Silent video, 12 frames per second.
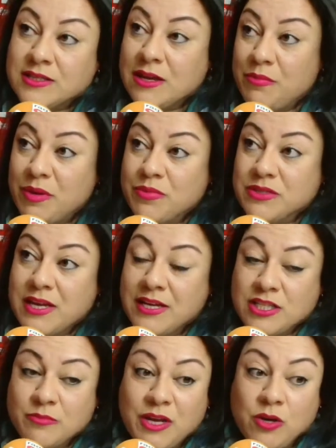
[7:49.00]
Some people say
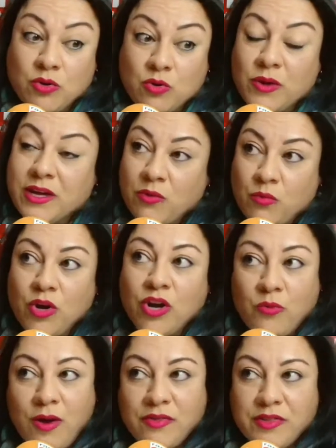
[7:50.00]
to me, "Look, we can work
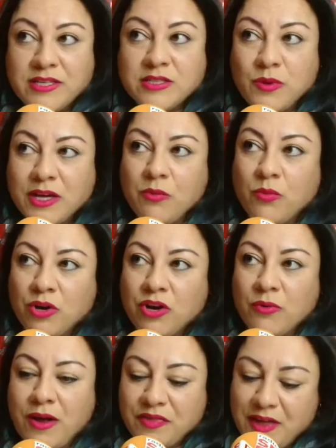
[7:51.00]
around this, we can work
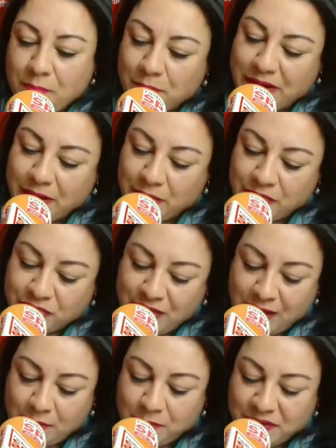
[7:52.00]
around them," but
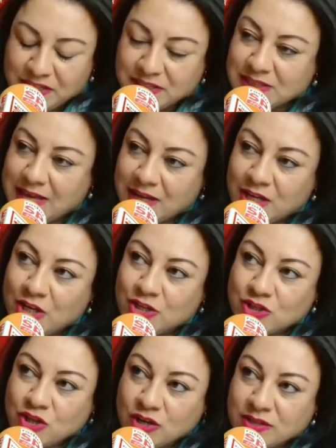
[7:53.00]
it's that
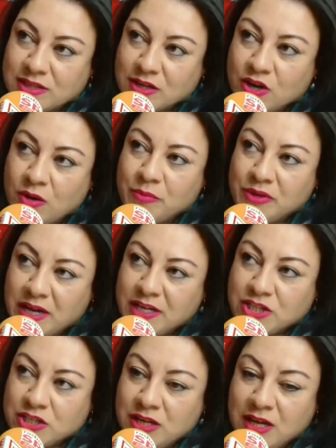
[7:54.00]
toxic
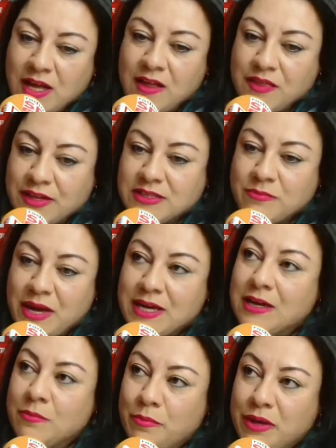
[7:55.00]
combination that's
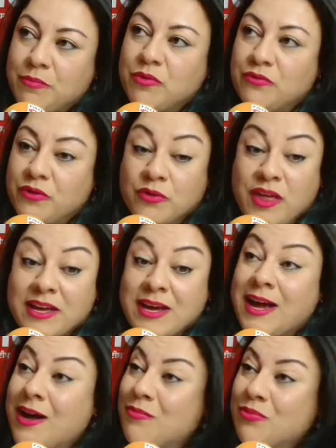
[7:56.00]
making people feel they
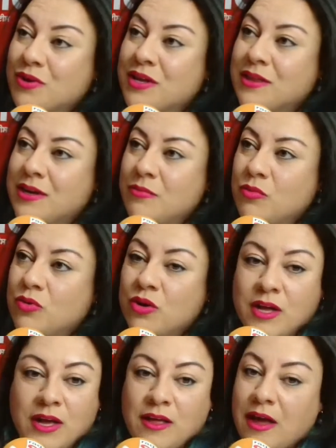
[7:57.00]
can't breathe anymore
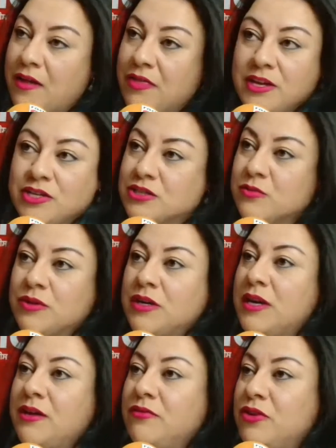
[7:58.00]
and they just want to
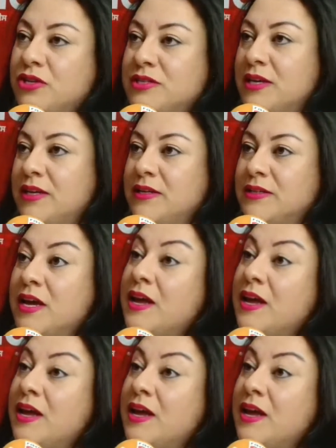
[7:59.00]
leave New Zealand.